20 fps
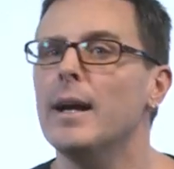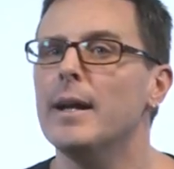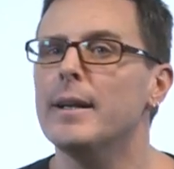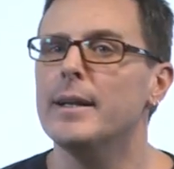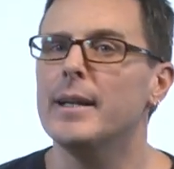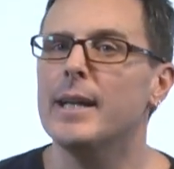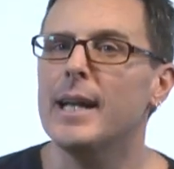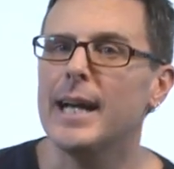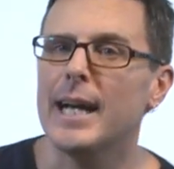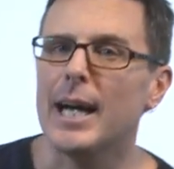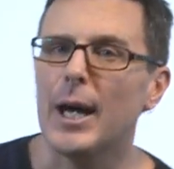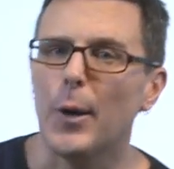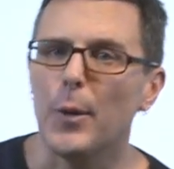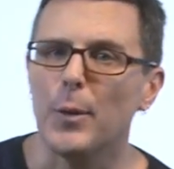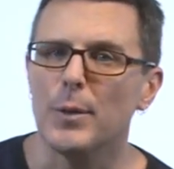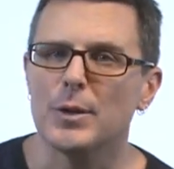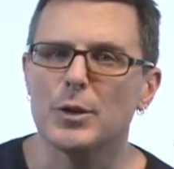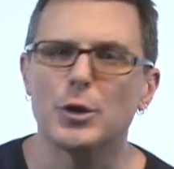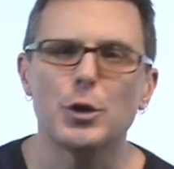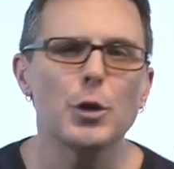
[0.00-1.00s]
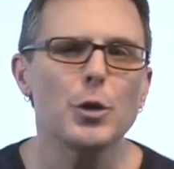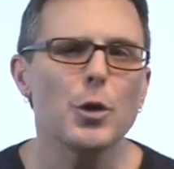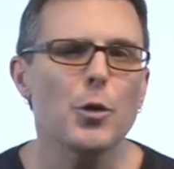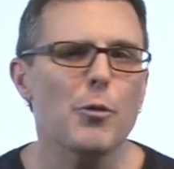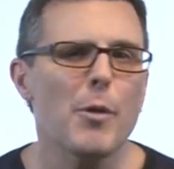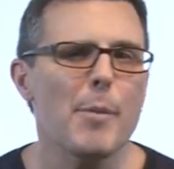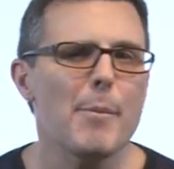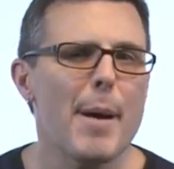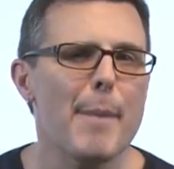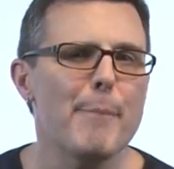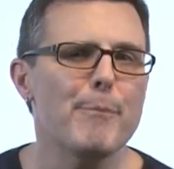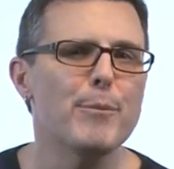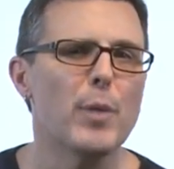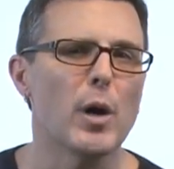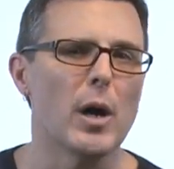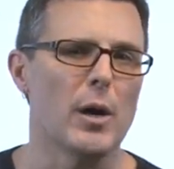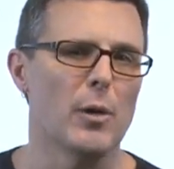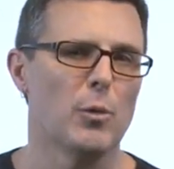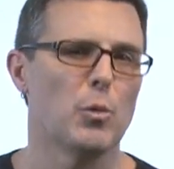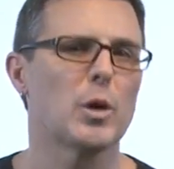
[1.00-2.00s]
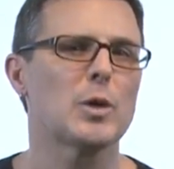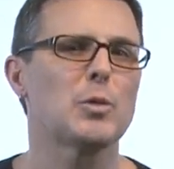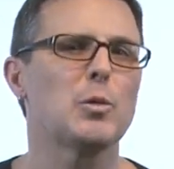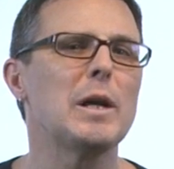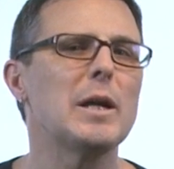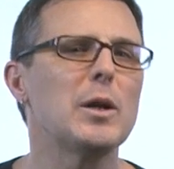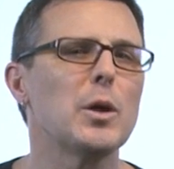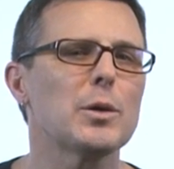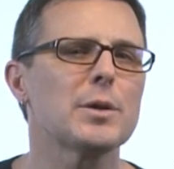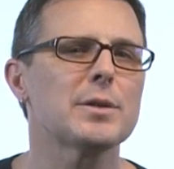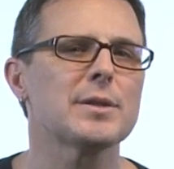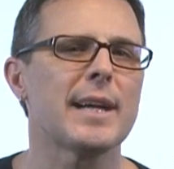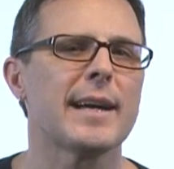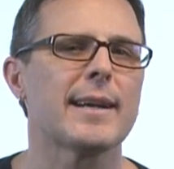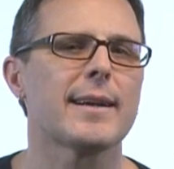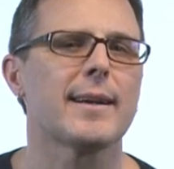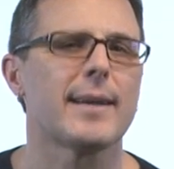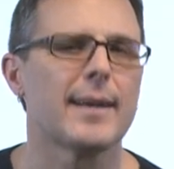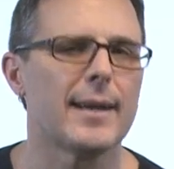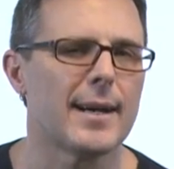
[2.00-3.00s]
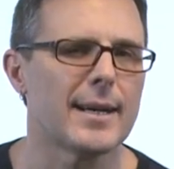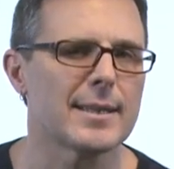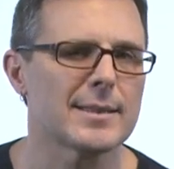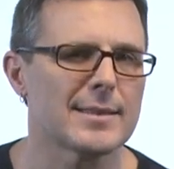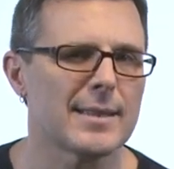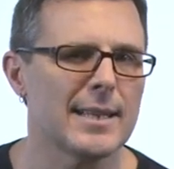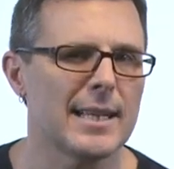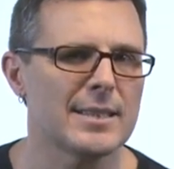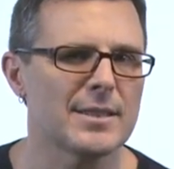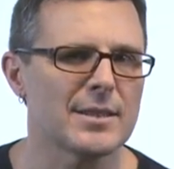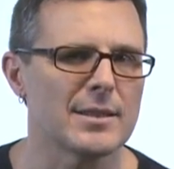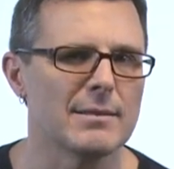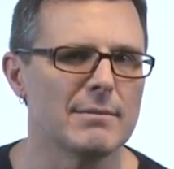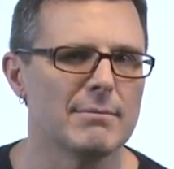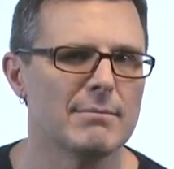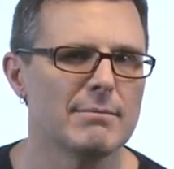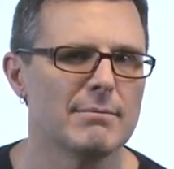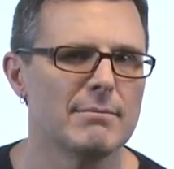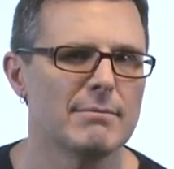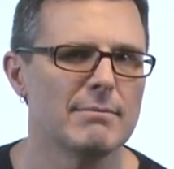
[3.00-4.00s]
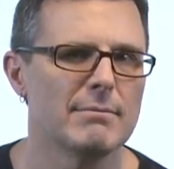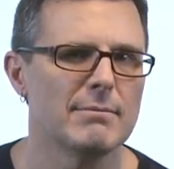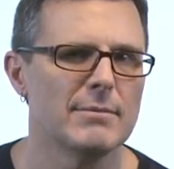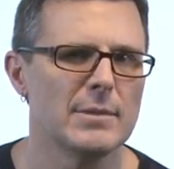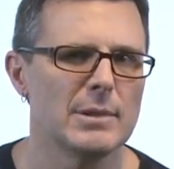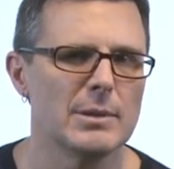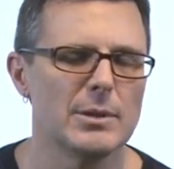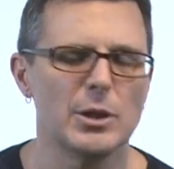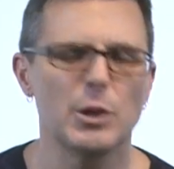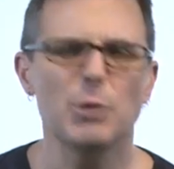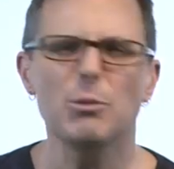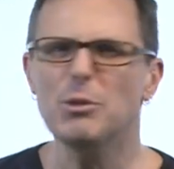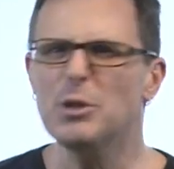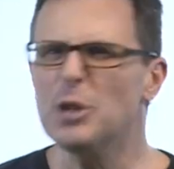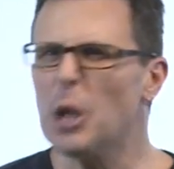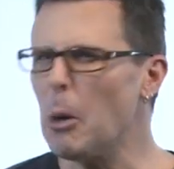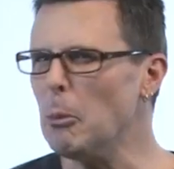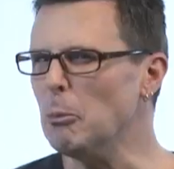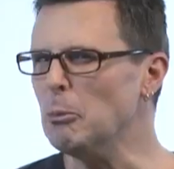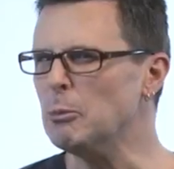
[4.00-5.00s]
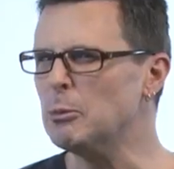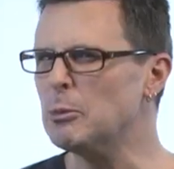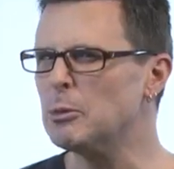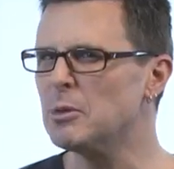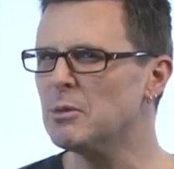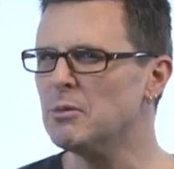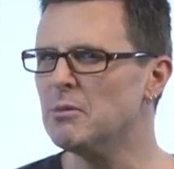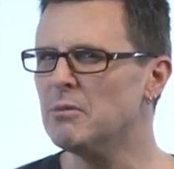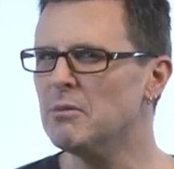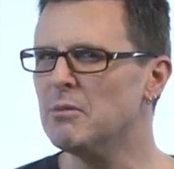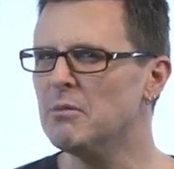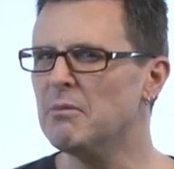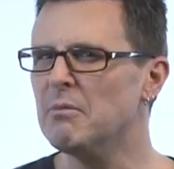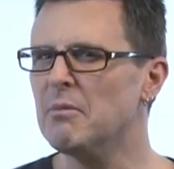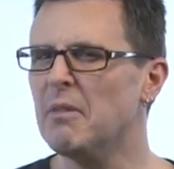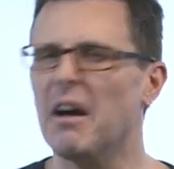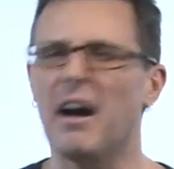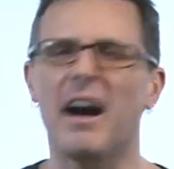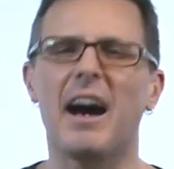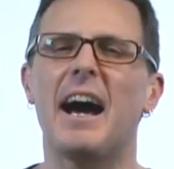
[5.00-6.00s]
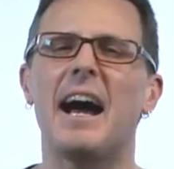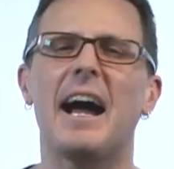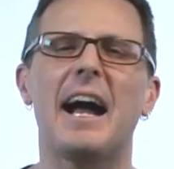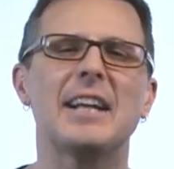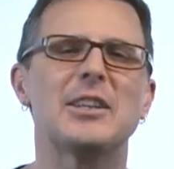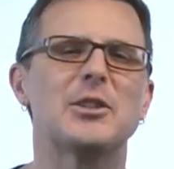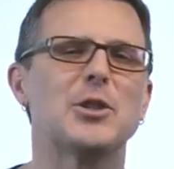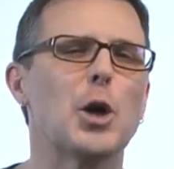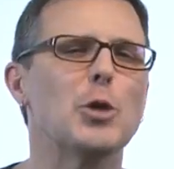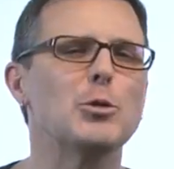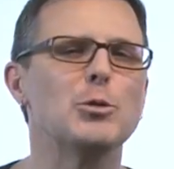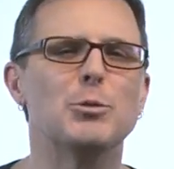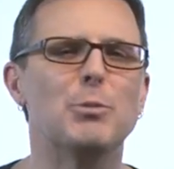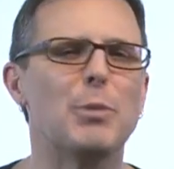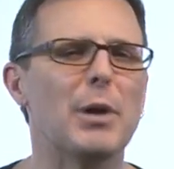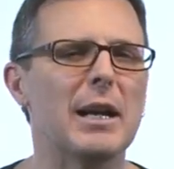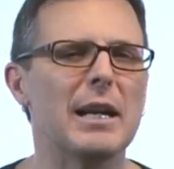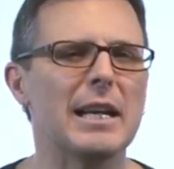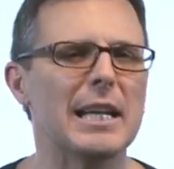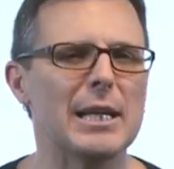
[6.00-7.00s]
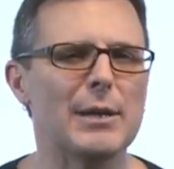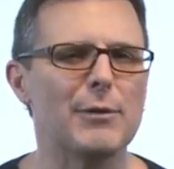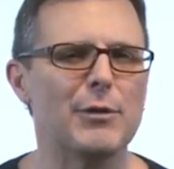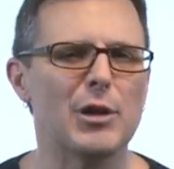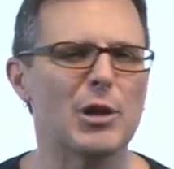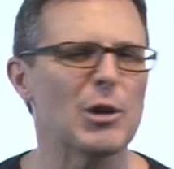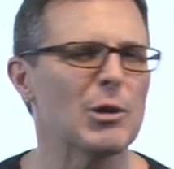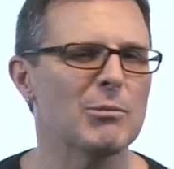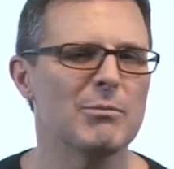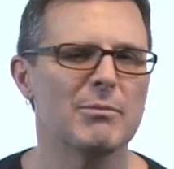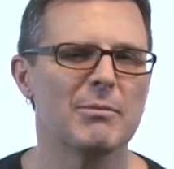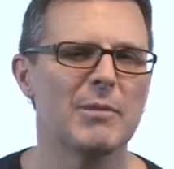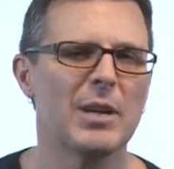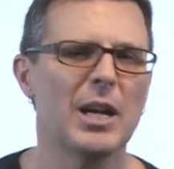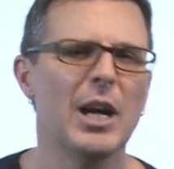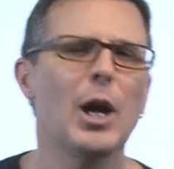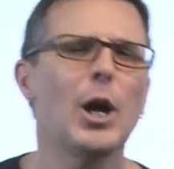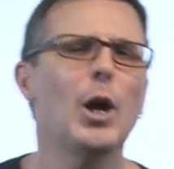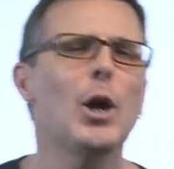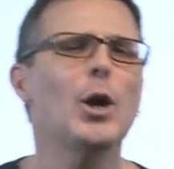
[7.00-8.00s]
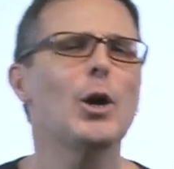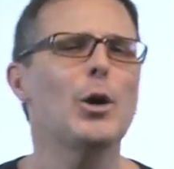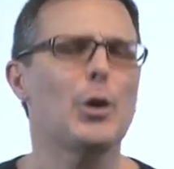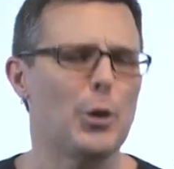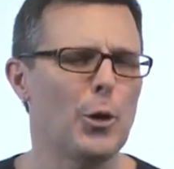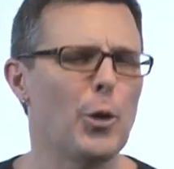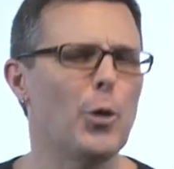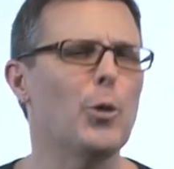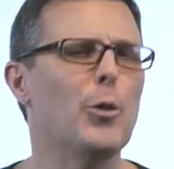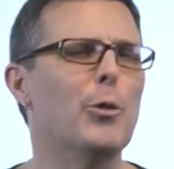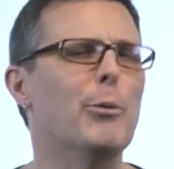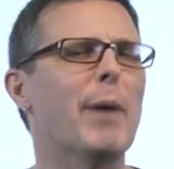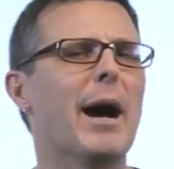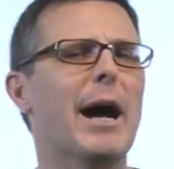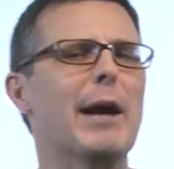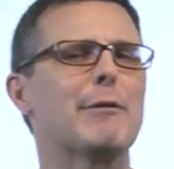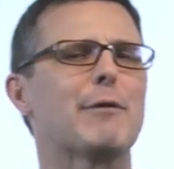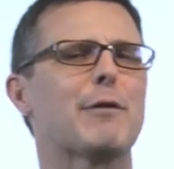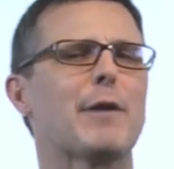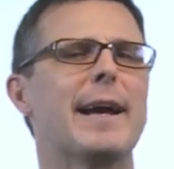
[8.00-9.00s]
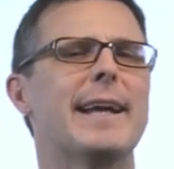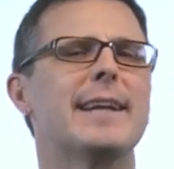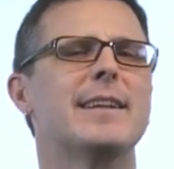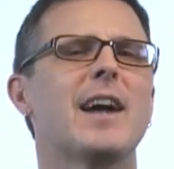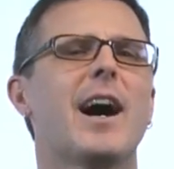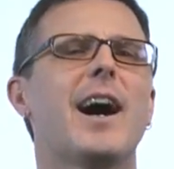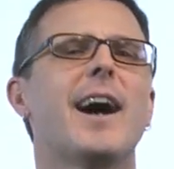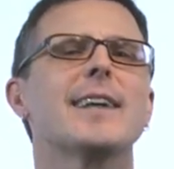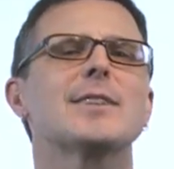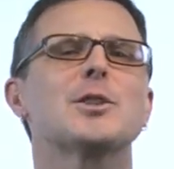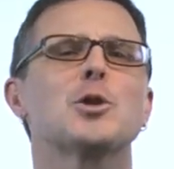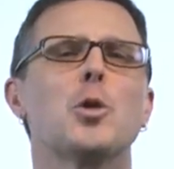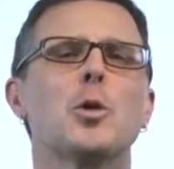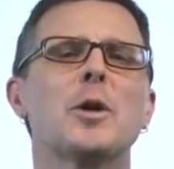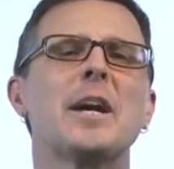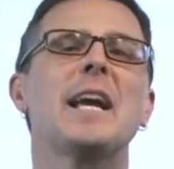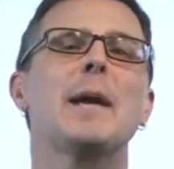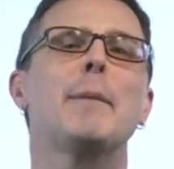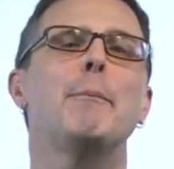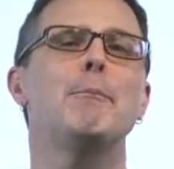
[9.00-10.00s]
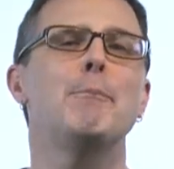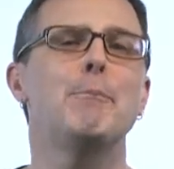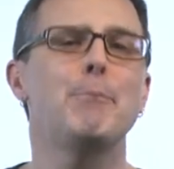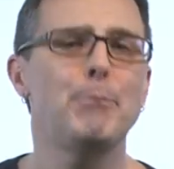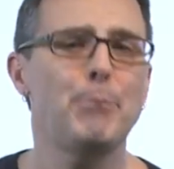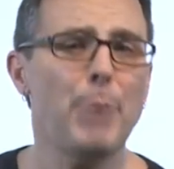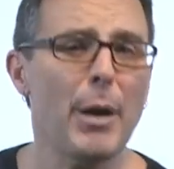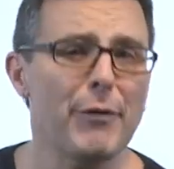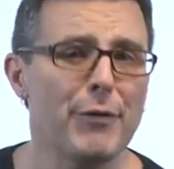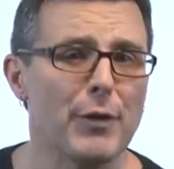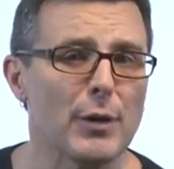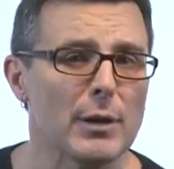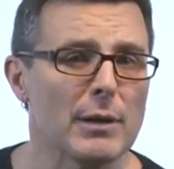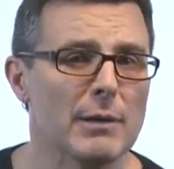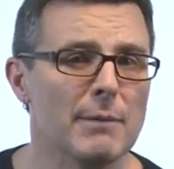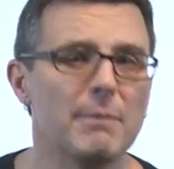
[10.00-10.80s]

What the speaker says: Now, do you remember what we looked at last lesson? You don't? I don't believe you. You, my friend, are talking piffle,